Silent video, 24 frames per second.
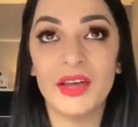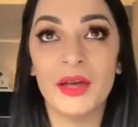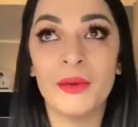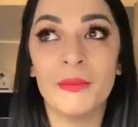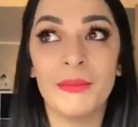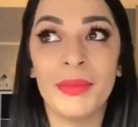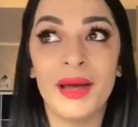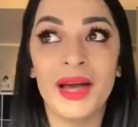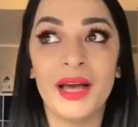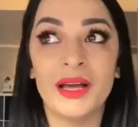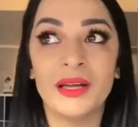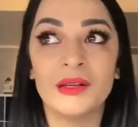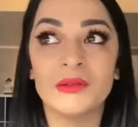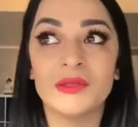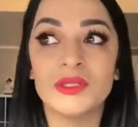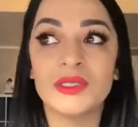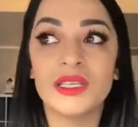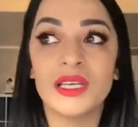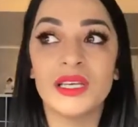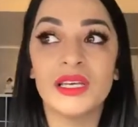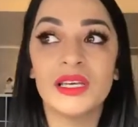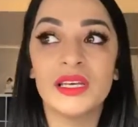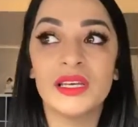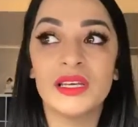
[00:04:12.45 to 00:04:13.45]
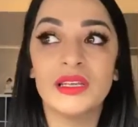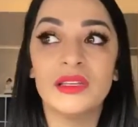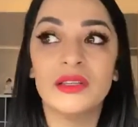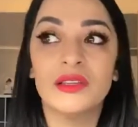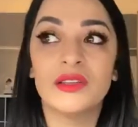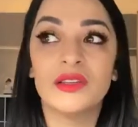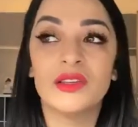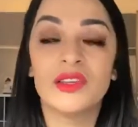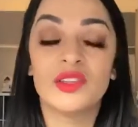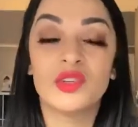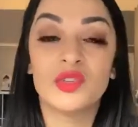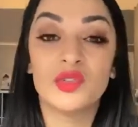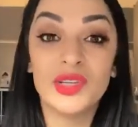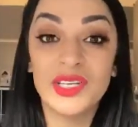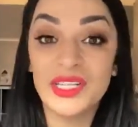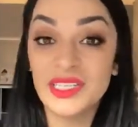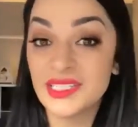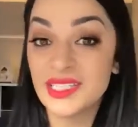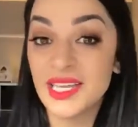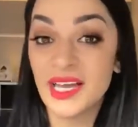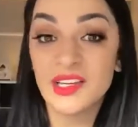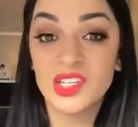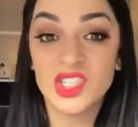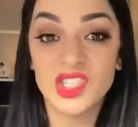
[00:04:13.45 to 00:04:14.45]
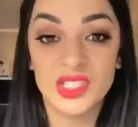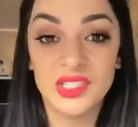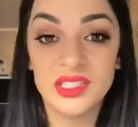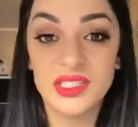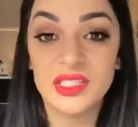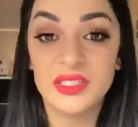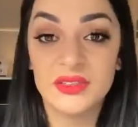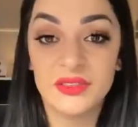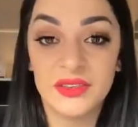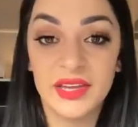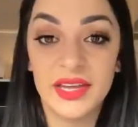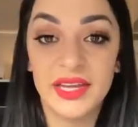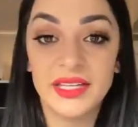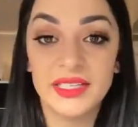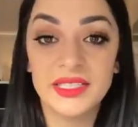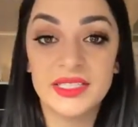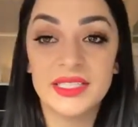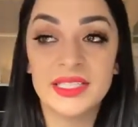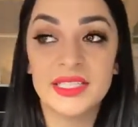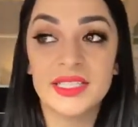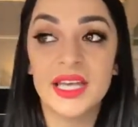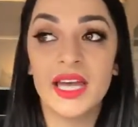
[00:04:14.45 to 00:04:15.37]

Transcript: about 3 sessions of it,